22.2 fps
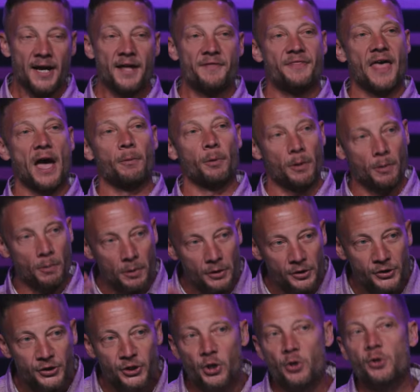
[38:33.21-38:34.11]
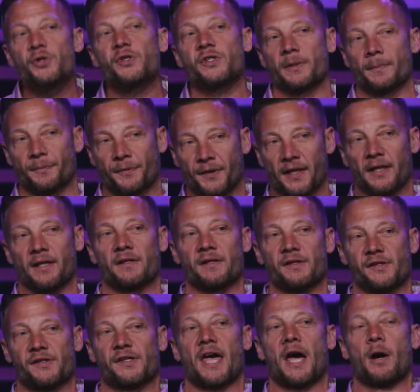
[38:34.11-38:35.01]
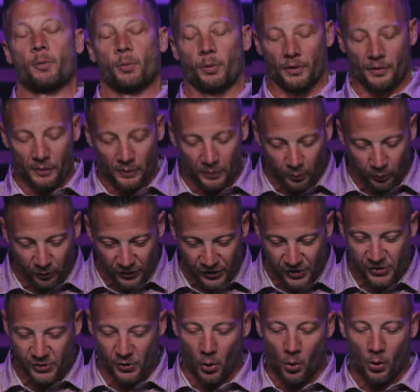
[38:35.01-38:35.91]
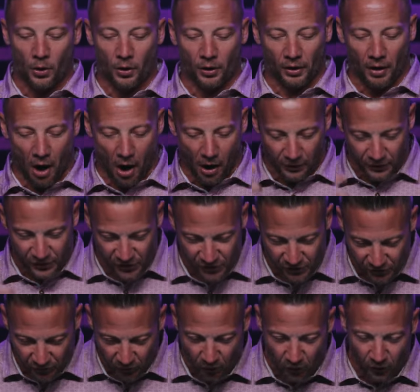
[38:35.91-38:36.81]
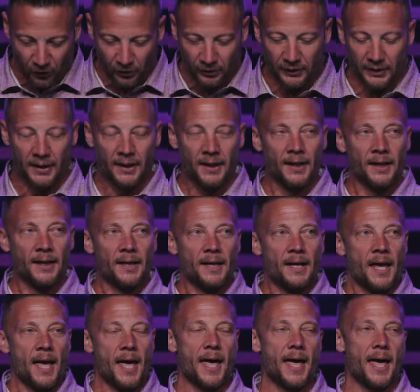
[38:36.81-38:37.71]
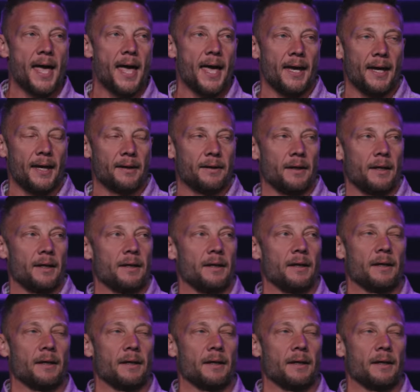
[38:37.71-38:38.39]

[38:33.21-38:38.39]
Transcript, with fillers: that we would do some things that would restore our soul and and, and,